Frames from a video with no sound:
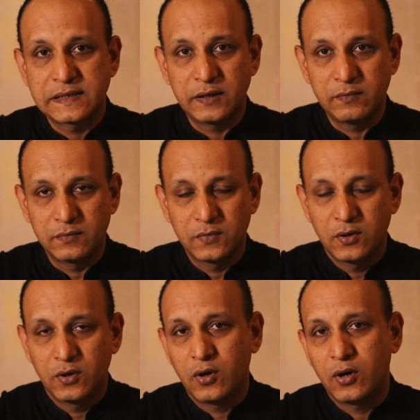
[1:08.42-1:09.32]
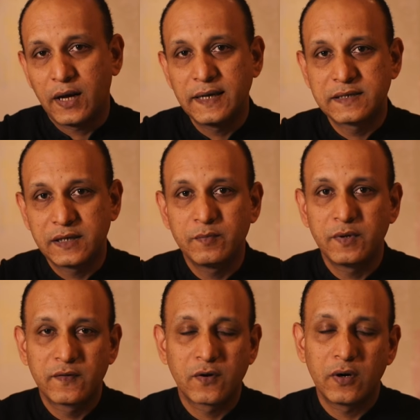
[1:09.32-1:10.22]
cream, or ice cream
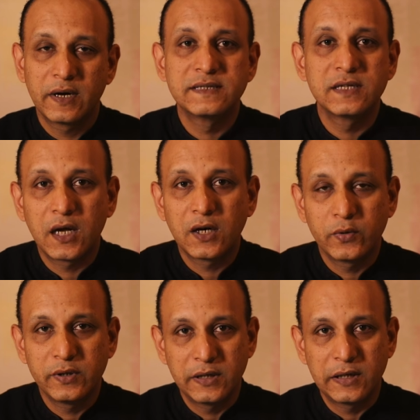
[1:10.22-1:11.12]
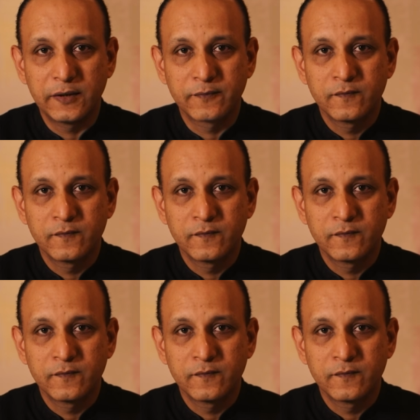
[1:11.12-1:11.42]
is called as gelato in Italy.